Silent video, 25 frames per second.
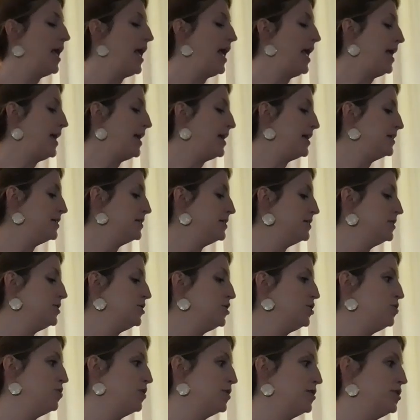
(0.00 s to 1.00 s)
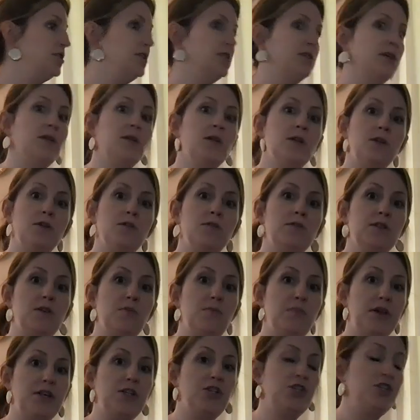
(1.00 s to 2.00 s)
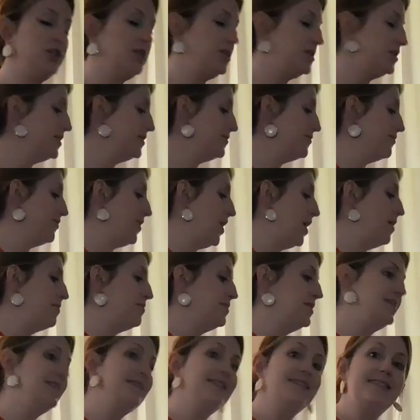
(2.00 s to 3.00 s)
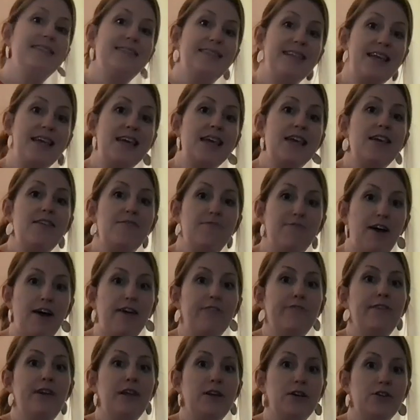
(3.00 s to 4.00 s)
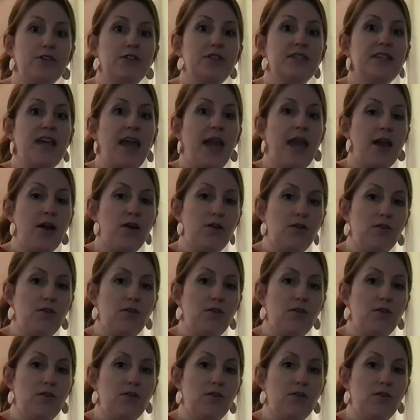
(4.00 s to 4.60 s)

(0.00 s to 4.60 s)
And you are just going to use the pitches from the C five-finger scale.